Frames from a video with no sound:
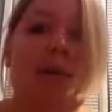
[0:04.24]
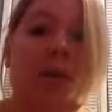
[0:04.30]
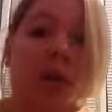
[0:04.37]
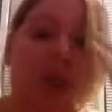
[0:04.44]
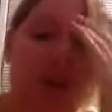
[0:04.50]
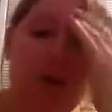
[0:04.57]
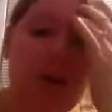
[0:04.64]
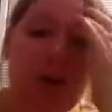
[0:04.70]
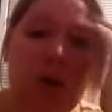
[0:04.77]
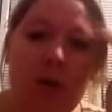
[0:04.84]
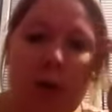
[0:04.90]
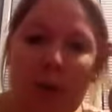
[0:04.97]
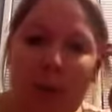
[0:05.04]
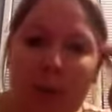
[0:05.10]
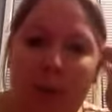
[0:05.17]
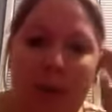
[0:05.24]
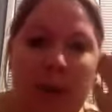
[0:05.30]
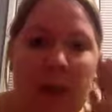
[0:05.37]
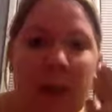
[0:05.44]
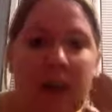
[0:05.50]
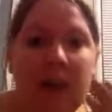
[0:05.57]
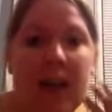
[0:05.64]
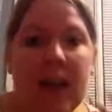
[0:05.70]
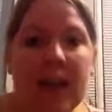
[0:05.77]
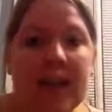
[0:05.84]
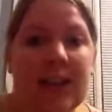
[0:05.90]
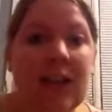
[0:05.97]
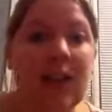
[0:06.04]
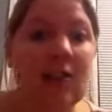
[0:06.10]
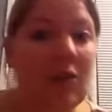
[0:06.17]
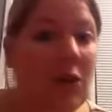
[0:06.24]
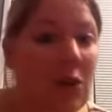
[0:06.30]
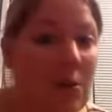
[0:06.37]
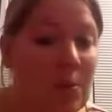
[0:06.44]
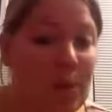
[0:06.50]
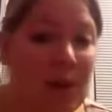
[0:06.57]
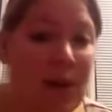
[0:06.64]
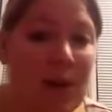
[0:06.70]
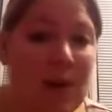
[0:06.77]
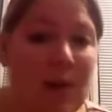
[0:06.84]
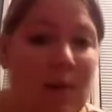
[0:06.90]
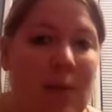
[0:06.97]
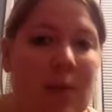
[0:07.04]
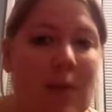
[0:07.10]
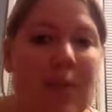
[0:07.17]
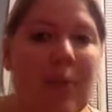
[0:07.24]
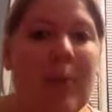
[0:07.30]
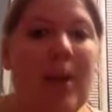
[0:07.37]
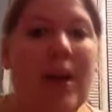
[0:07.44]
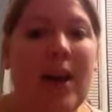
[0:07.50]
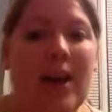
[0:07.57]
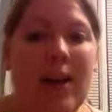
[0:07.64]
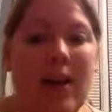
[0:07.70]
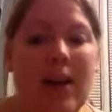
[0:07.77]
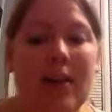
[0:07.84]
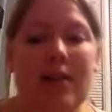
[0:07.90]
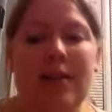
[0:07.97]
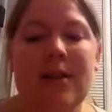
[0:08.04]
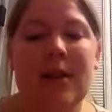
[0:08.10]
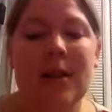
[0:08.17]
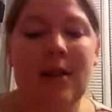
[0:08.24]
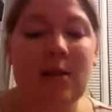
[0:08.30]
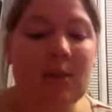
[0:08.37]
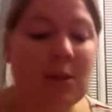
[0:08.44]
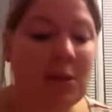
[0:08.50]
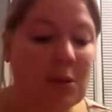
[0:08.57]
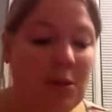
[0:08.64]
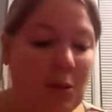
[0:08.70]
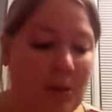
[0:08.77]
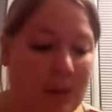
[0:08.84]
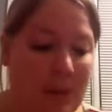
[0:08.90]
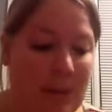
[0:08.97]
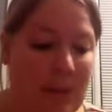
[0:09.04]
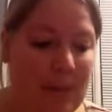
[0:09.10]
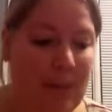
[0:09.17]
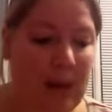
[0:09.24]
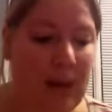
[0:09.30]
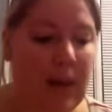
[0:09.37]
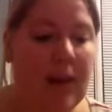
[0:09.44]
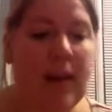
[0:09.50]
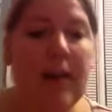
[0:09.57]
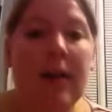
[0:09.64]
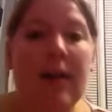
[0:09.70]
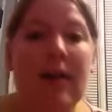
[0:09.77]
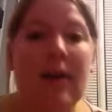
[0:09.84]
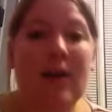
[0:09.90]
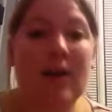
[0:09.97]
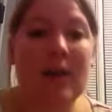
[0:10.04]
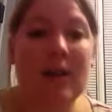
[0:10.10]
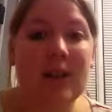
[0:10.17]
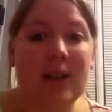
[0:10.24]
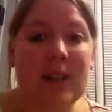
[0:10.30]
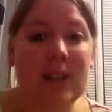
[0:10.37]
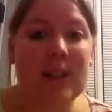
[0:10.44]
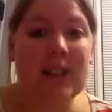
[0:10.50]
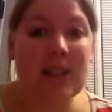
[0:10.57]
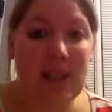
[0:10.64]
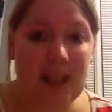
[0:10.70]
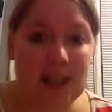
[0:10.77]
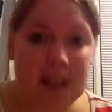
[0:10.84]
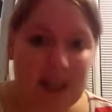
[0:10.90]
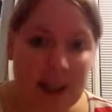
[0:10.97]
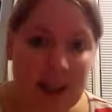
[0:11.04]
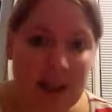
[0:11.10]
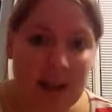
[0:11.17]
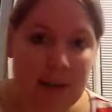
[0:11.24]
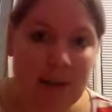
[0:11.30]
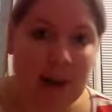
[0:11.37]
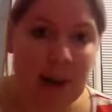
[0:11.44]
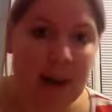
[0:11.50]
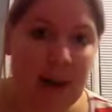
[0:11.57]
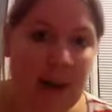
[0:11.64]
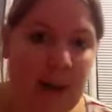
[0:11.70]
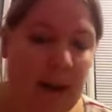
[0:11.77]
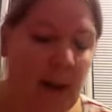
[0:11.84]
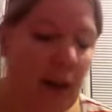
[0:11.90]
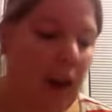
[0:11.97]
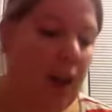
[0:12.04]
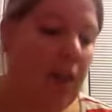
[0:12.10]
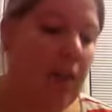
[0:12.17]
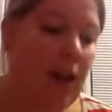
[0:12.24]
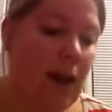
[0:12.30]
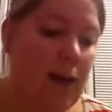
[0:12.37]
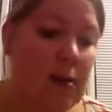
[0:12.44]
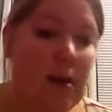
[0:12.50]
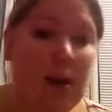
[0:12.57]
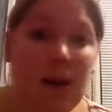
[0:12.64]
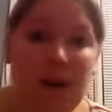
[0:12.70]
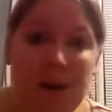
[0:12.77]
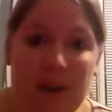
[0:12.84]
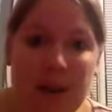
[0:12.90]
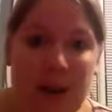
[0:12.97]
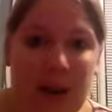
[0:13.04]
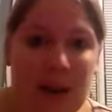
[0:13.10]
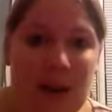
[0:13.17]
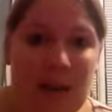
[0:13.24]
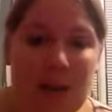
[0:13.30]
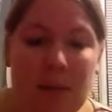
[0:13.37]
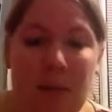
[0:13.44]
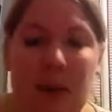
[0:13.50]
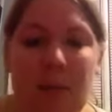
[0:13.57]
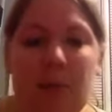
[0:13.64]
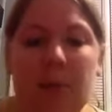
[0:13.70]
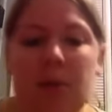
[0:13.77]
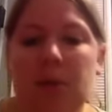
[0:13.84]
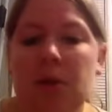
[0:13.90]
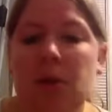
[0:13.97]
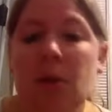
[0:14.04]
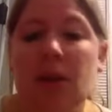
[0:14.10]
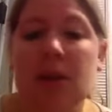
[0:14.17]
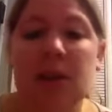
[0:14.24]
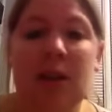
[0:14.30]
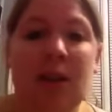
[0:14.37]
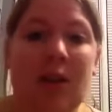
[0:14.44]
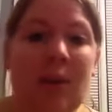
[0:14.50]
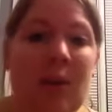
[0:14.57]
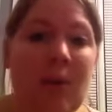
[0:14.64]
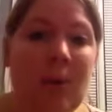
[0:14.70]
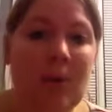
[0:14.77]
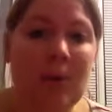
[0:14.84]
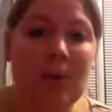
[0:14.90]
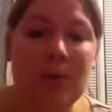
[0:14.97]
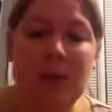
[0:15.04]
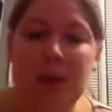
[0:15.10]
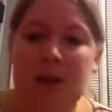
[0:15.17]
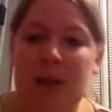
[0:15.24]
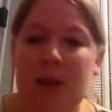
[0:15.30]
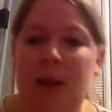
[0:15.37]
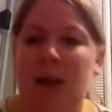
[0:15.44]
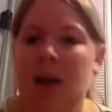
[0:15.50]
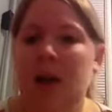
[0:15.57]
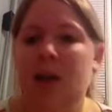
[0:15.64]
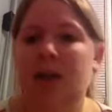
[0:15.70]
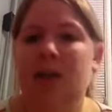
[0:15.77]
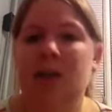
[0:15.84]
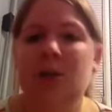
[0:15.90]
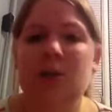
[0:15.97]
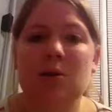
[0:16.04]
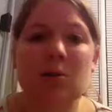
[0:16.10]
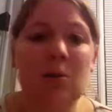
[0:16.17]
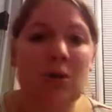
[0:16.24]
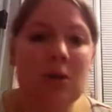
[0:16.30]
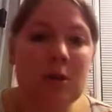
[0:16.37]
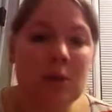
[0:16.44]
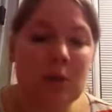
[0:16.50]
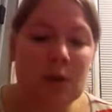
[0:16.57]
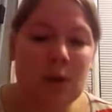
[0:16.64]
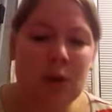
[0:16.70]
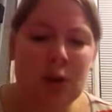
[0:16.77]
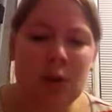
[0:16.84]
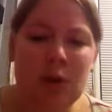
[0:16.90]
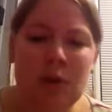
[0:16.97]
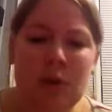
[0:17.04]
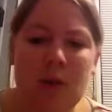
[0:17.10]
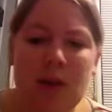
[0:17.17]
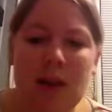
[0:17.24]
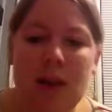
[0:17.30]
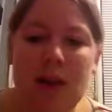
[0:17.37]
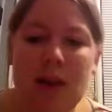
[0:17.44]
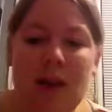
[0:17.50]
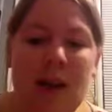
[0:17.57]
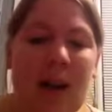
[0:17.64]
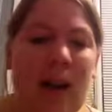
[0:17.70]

sure you all remember that last October we had a terrible storm called Sandy, right? That was a hurricane. People lost their homes, stores were destroyed,